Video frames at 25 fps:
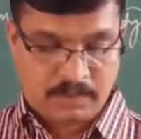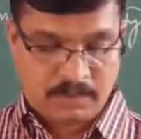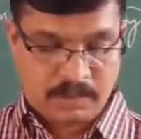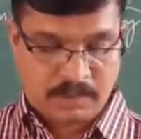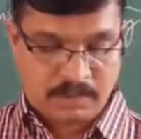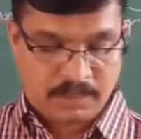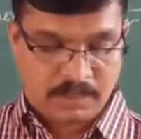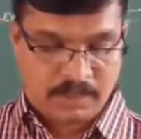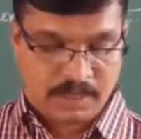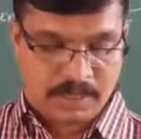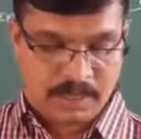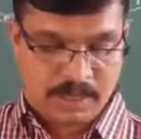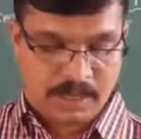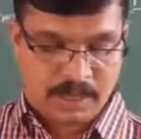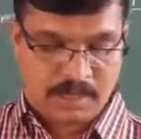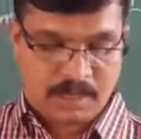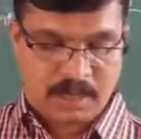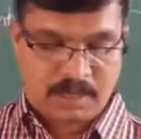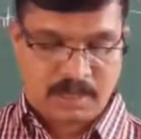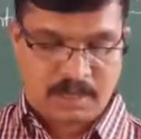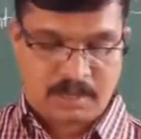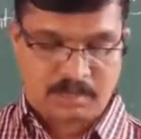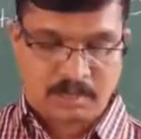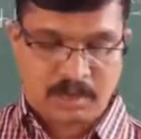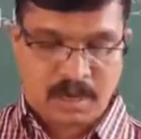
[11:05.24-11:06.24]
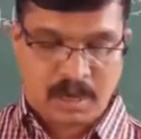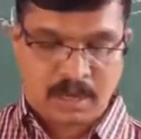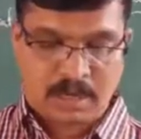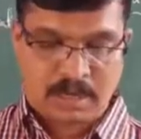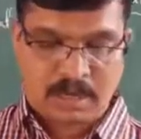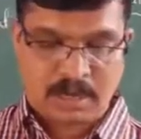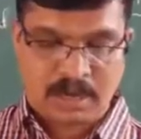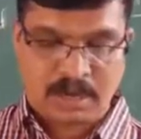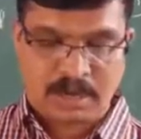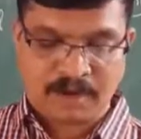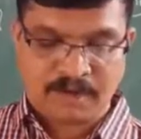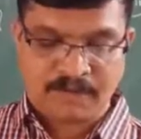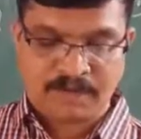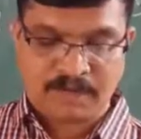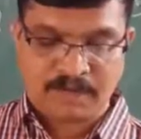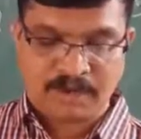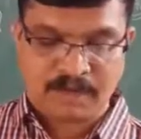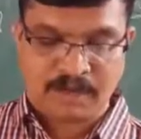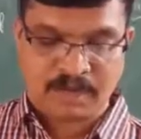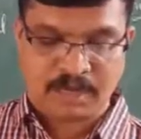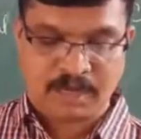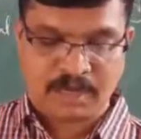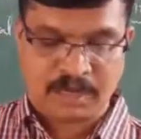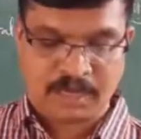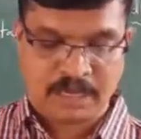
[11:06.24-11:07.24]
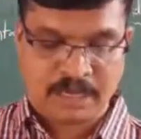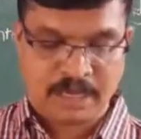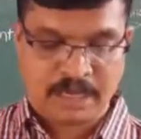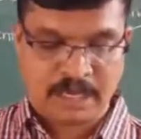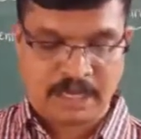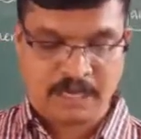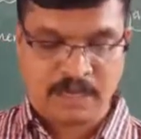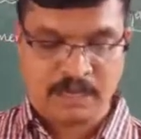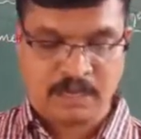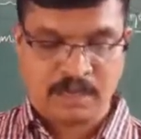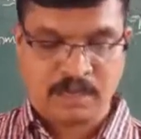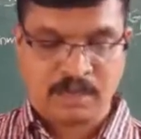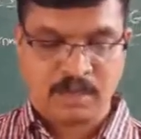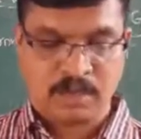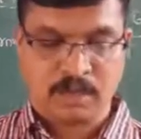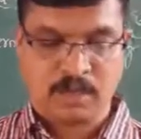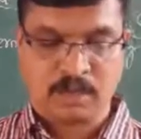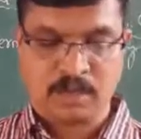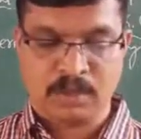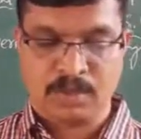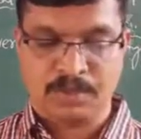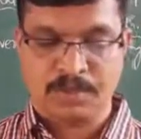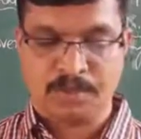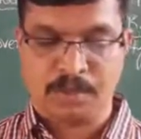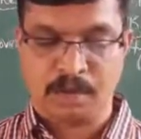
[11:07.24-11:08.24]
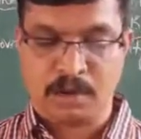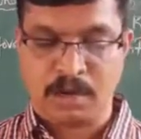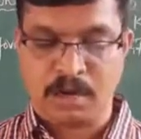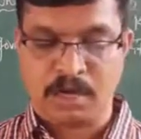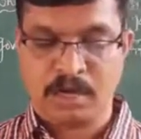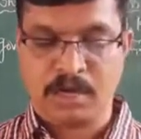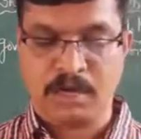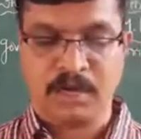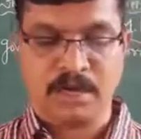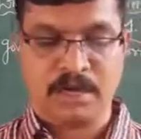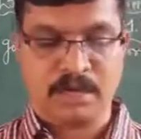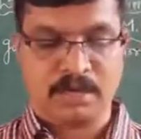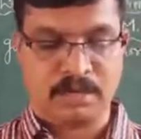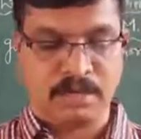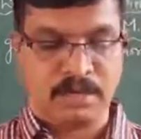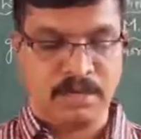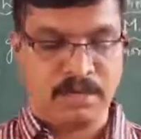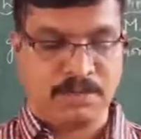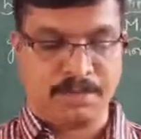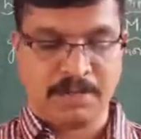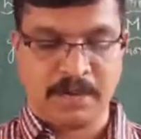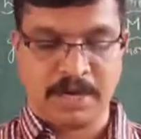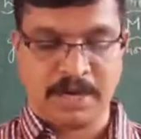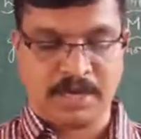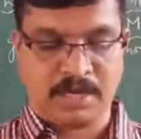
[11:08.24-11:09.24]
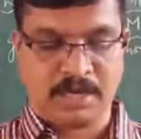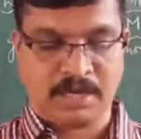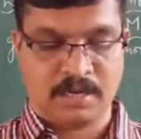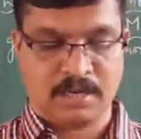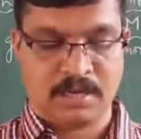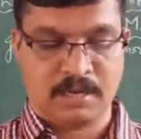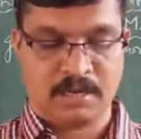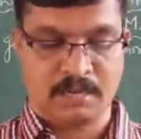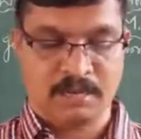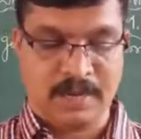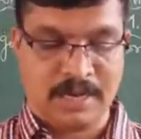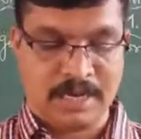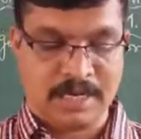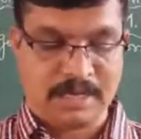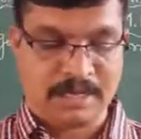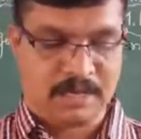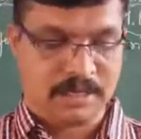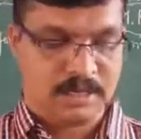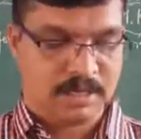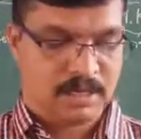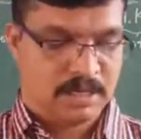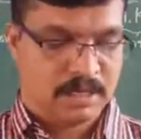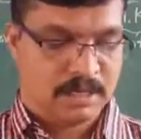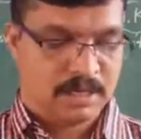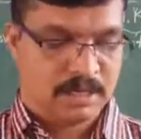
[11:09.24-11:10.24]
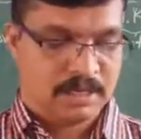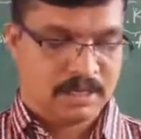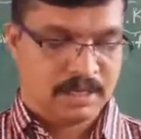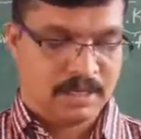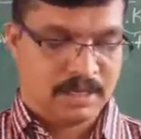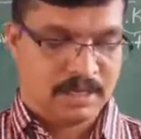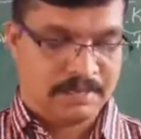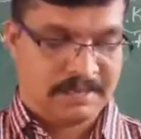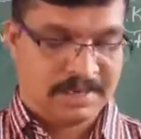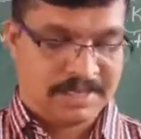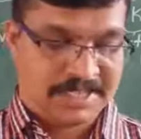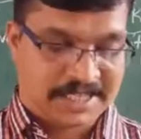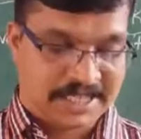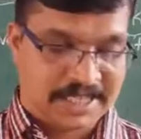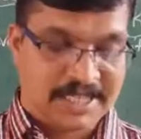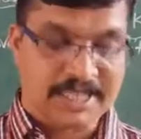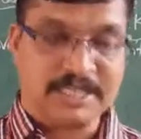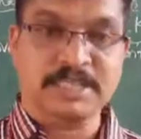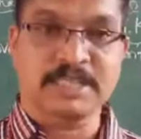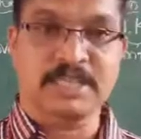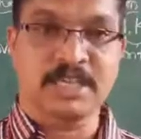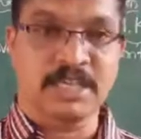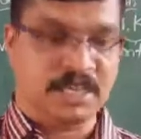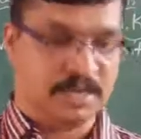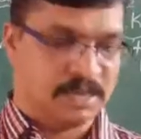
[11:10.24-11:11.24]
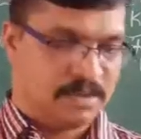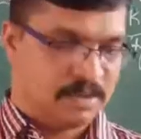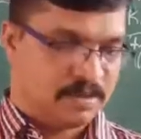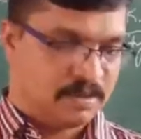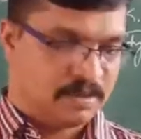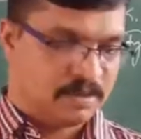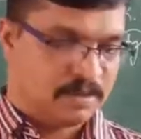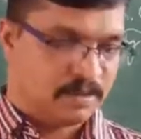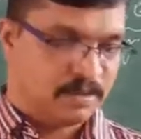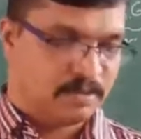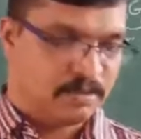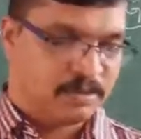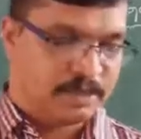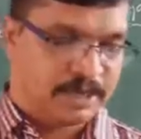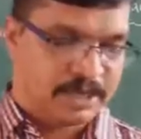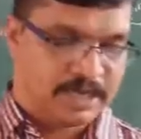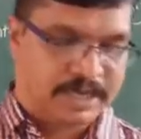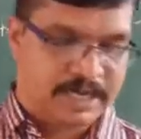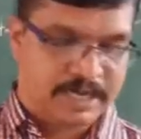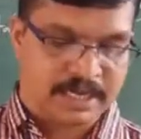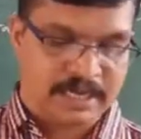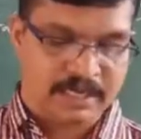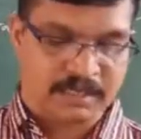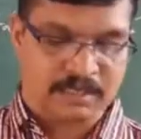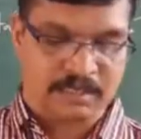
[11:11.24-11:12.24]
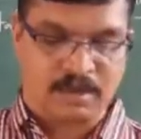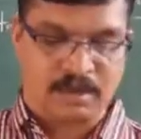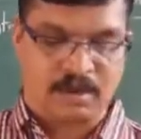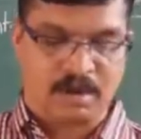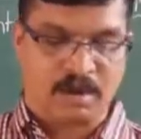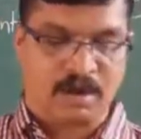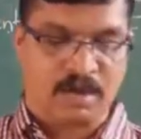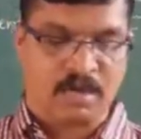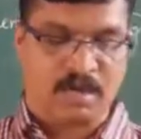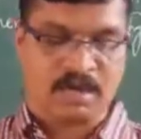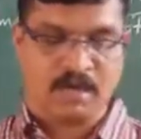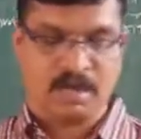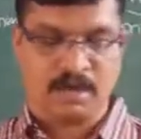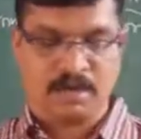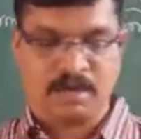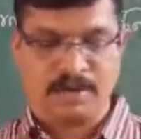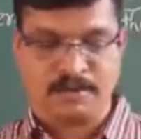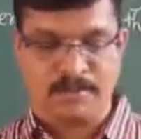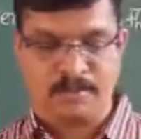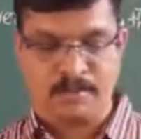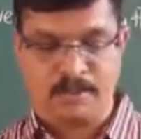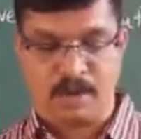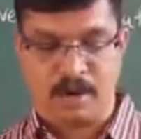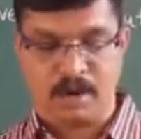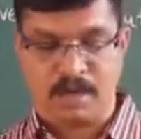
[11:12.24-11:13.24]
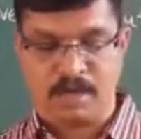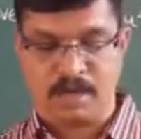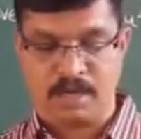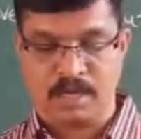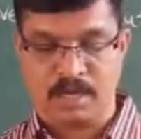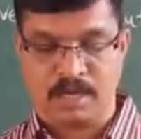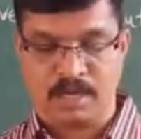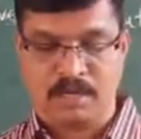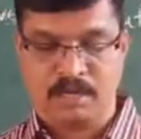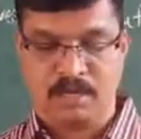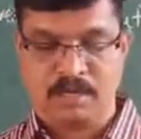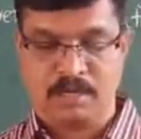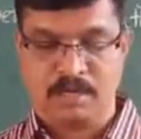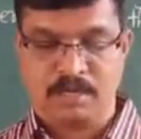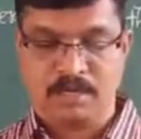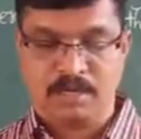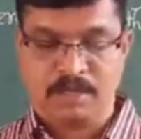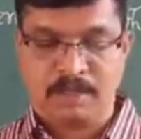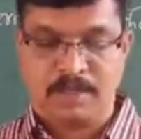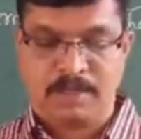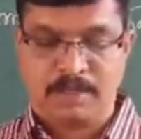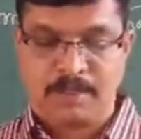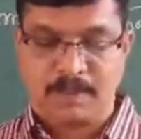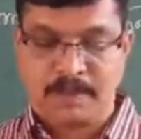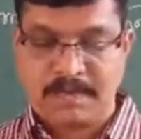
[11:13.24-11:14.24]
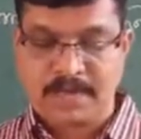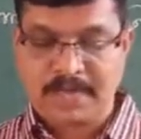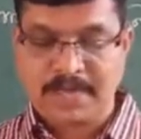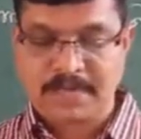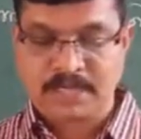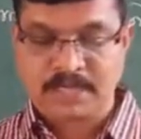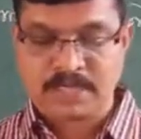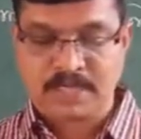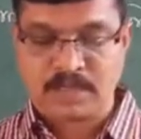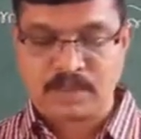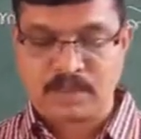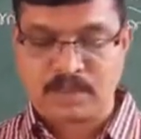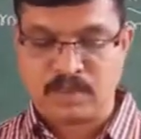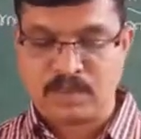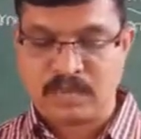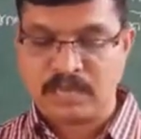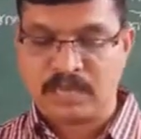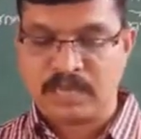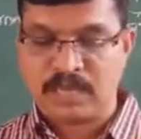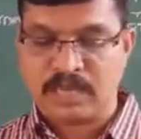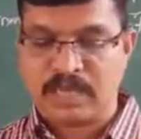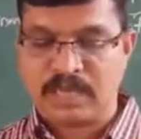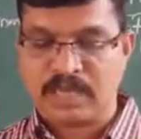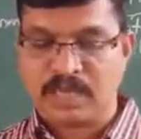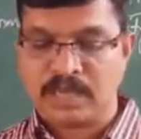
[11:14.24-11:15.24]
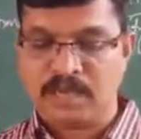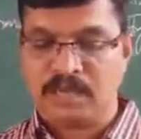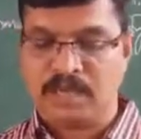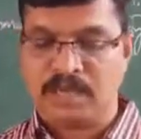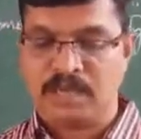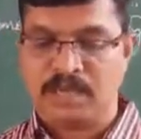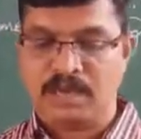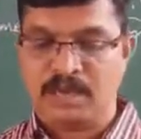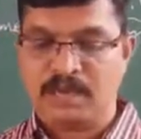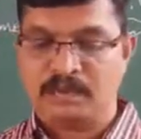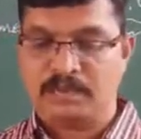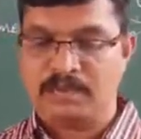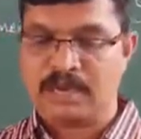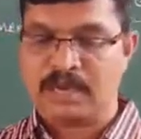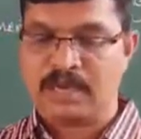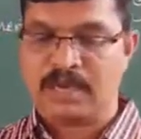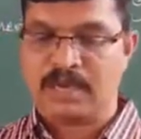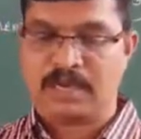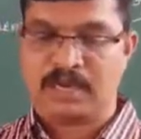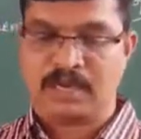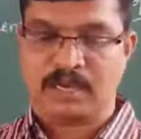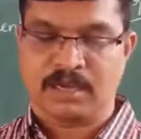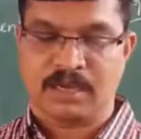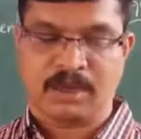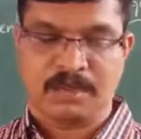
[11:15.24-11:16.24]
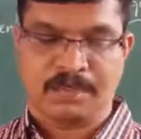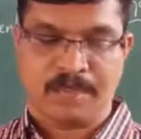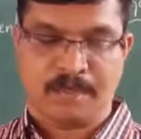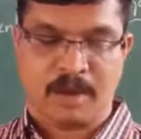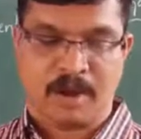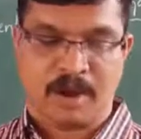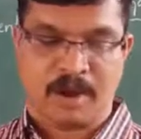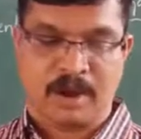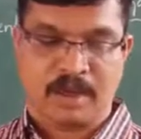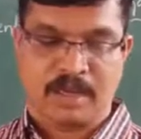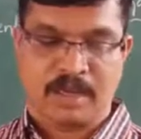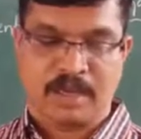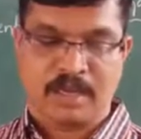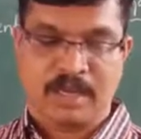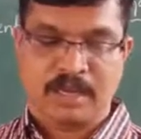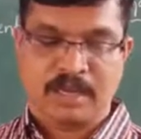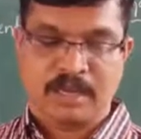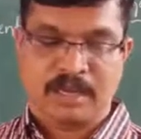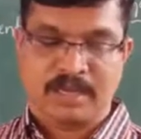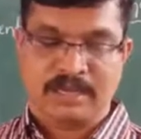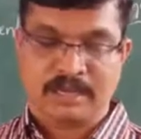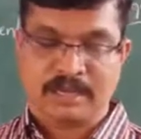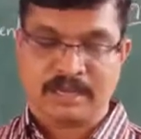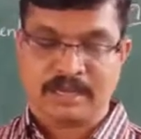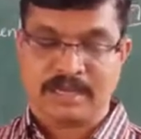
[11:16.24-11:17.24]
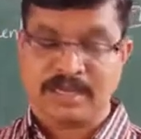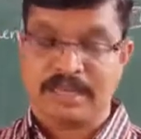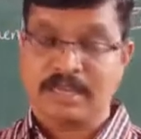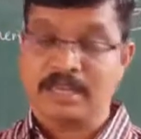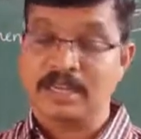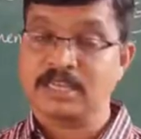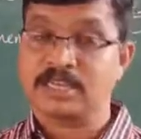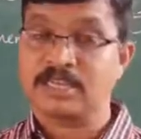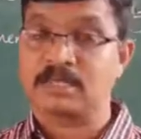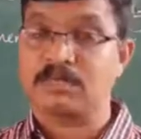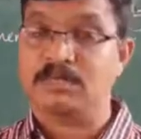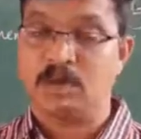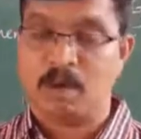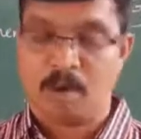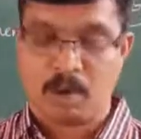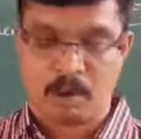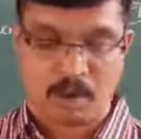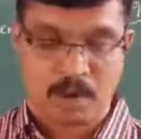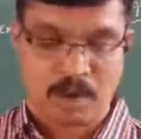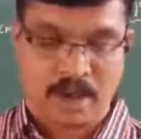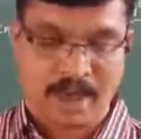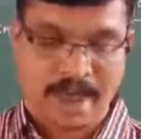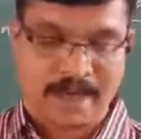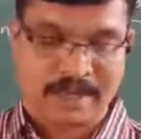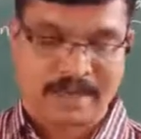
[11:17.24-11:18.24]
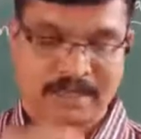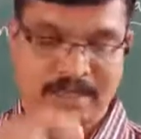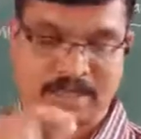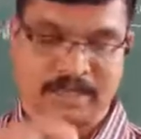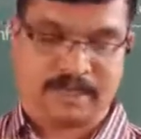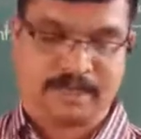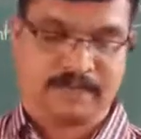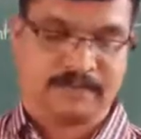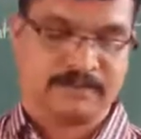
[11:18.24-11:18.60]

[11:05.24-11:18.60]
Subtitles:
may be a moral of a king to pardon a culprit, but the messenger bearing the order of pardon plays only a mechanical part in the king's moral act.